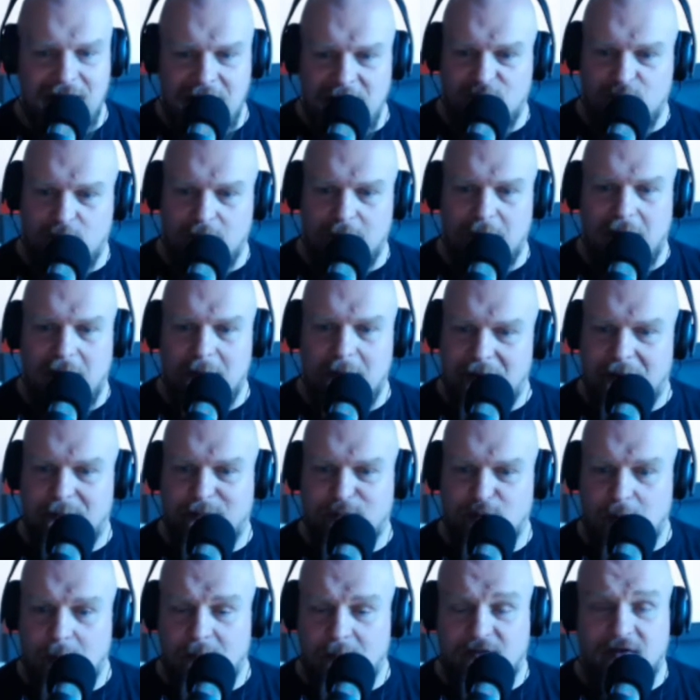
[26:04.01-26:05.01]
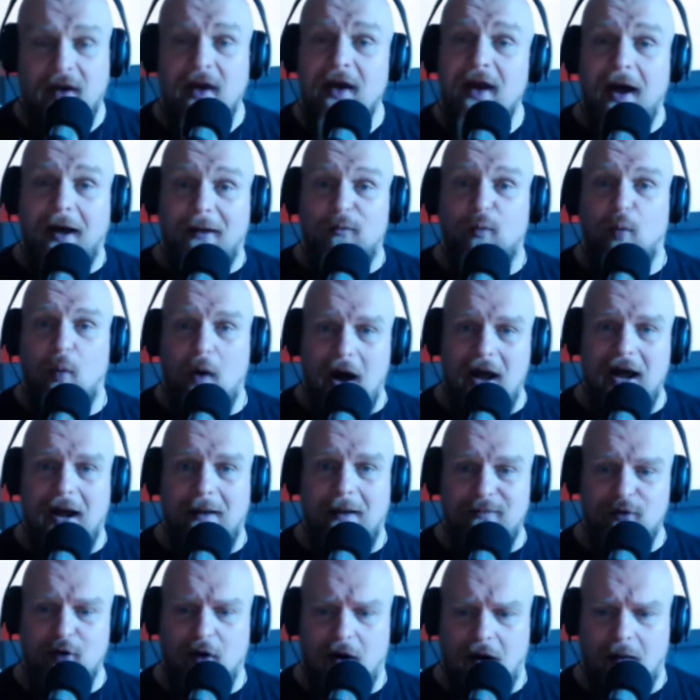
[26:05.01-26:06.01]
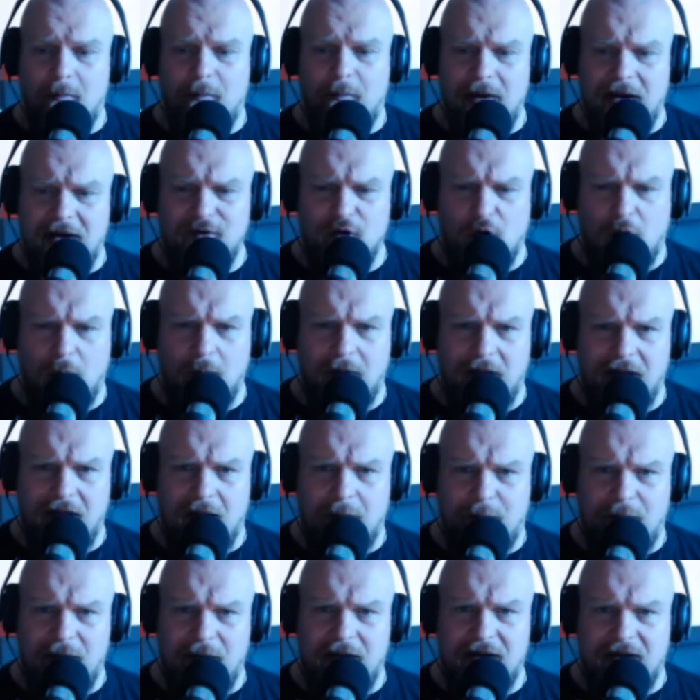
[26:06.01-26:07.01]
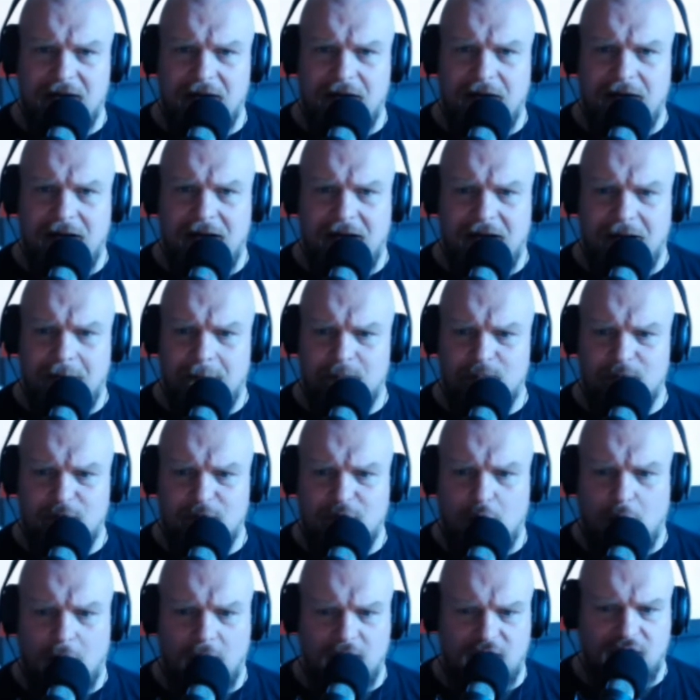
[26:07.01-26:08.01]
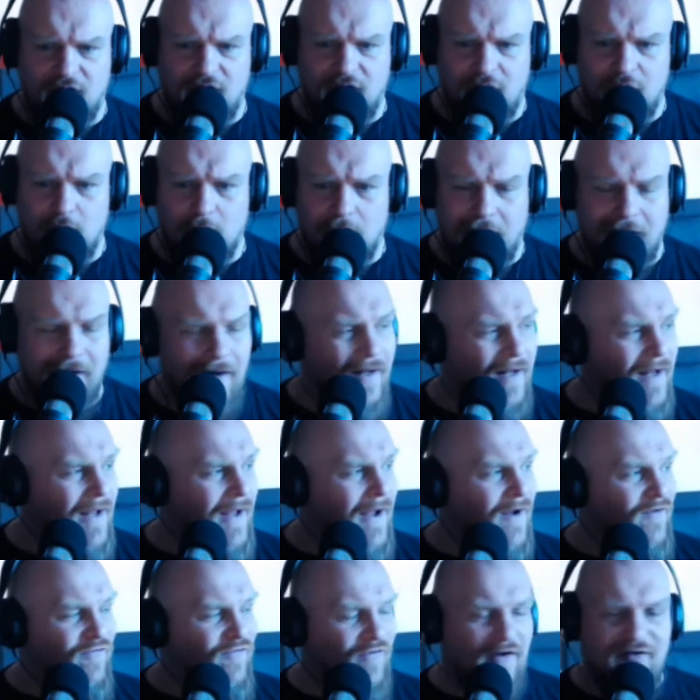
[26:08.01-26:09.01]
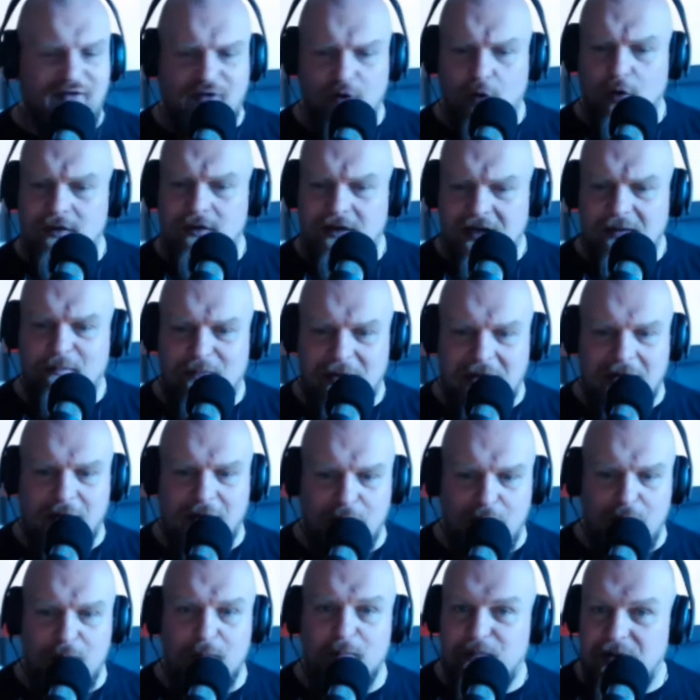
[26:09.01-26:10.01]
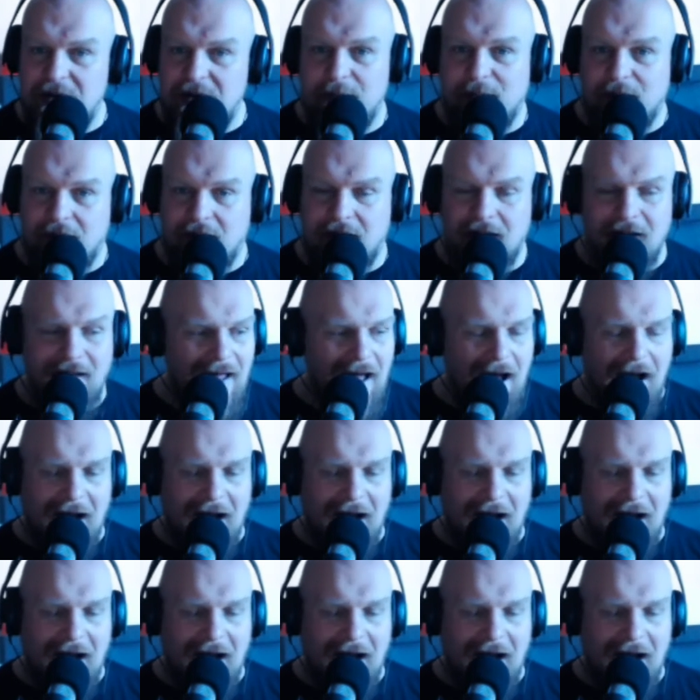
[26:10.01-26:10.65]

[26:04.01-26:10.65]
here's one of my big problems, and why I'm not normally a big concert goer, because I don't like being around people.